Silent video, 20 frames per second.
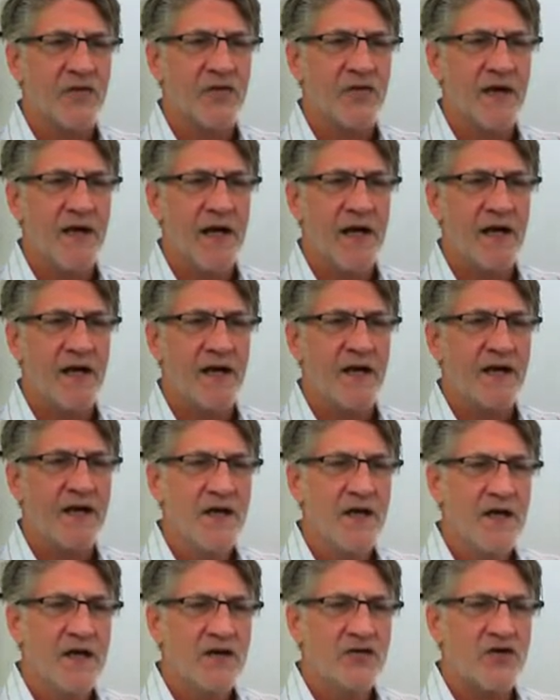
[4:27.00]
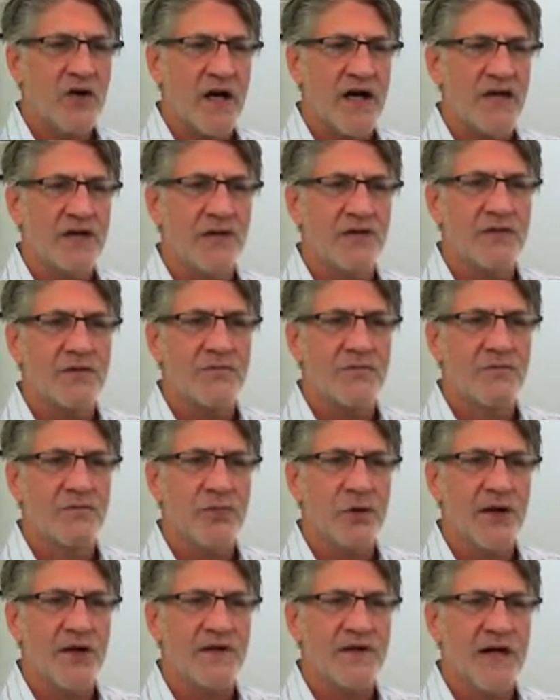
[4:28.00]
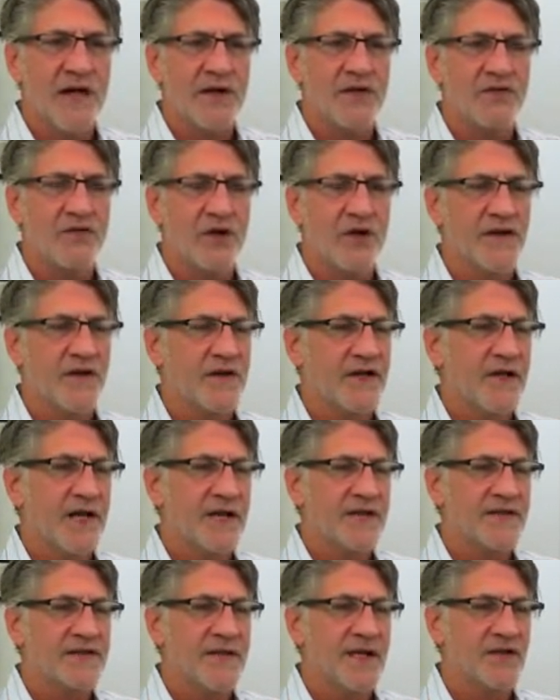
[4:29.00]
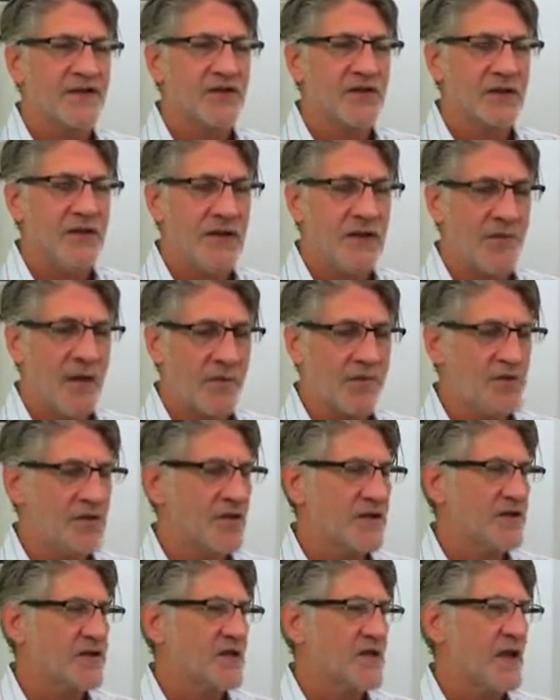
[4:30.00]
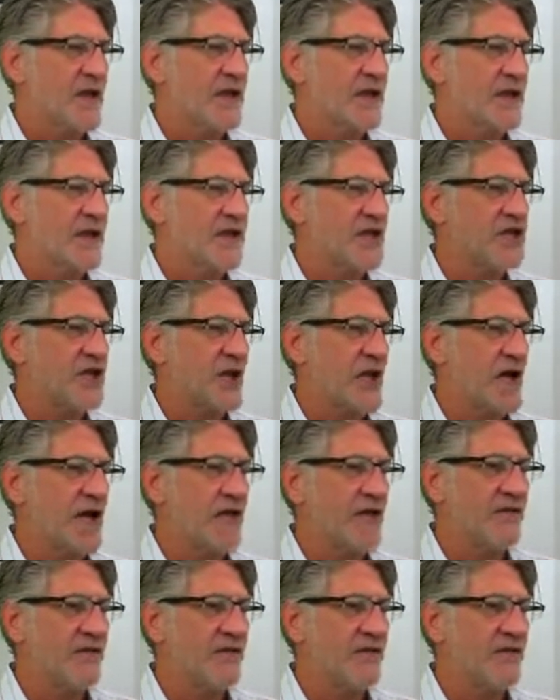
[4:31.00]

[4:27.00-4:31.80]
created. Tried to print that during the day session. Came up just slightly shy